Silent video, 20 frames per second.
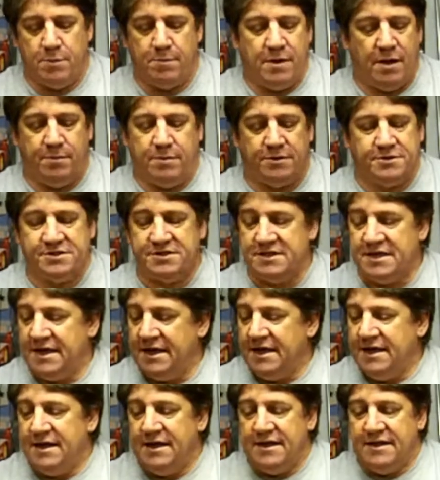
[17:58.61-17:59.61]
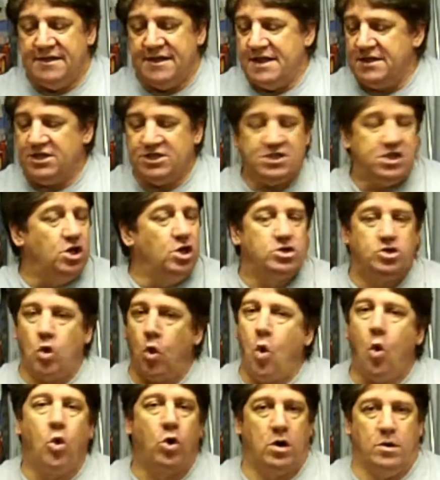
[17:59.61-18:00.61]
bubbles. They just looked
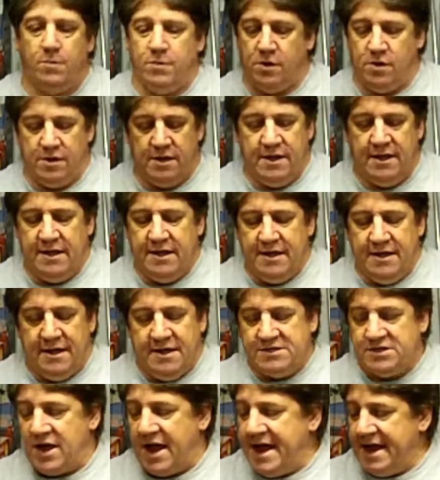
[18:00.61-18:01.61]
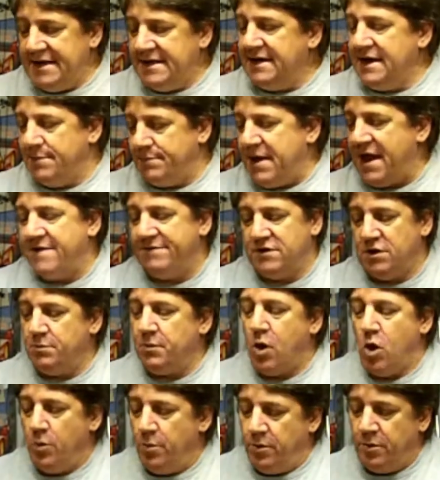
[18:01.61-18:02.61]
horrible. So I ended up having
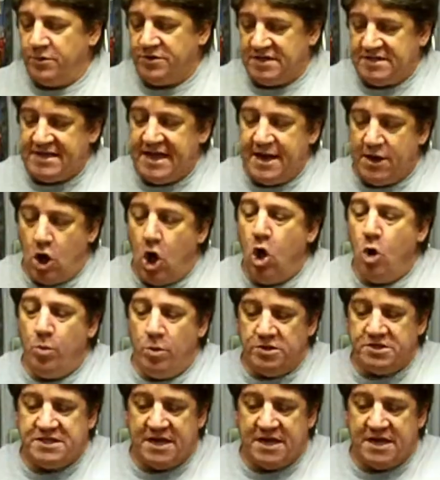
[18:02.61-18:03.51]
to take almost